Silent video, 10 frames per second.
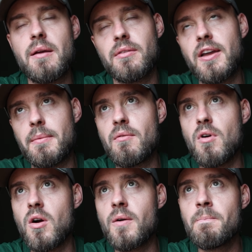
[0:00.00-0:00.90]
get me
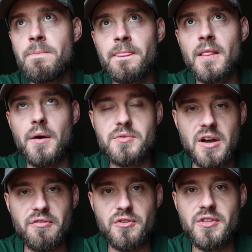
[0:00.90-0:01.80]
wrong, I was
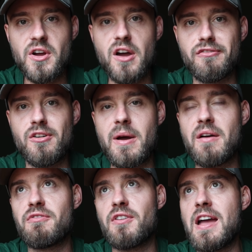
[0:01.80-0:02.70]
up through the night for
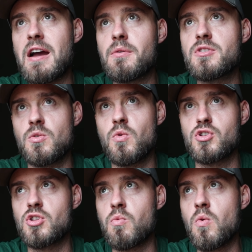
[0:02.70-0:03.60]
about 3 hours. I
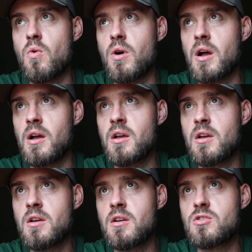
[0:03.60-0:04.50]
watched the water,
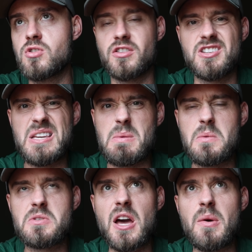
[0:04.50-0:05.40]
tried to see what
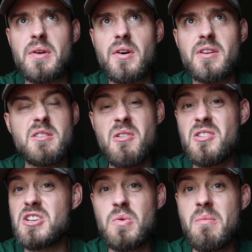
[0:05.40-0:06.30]
was going on. To be
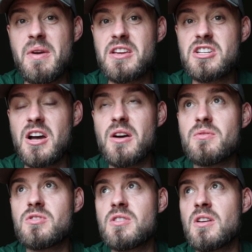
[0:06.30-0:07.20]
honest, there weren't many
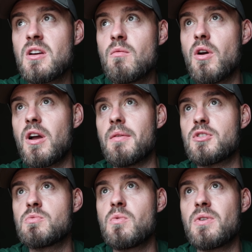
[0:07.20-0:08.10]
shows. Woke up
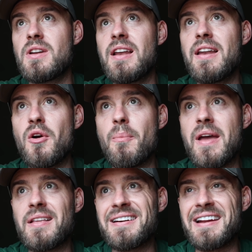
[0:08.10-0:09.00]
this morning a little
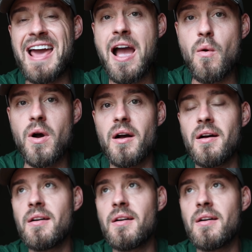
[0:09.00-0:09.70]
bit, done an hour,